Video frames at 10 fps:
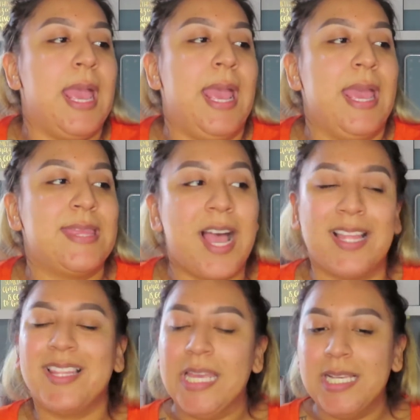And
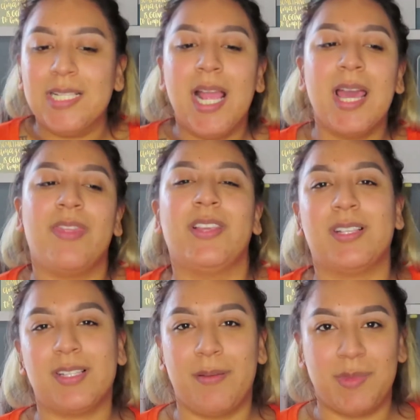not least,
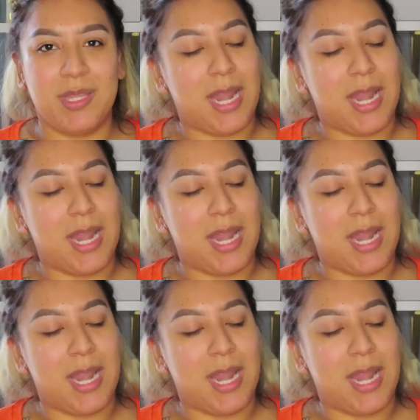this is something